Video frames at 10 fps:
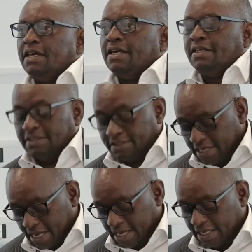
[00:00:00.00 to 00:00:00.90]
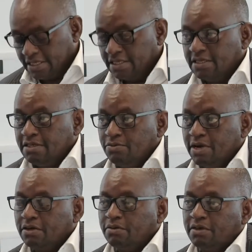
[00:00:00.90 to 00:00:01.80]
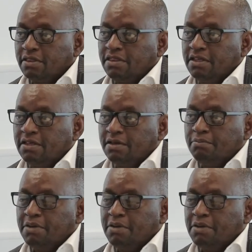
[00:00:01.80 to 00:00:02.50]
and I work with the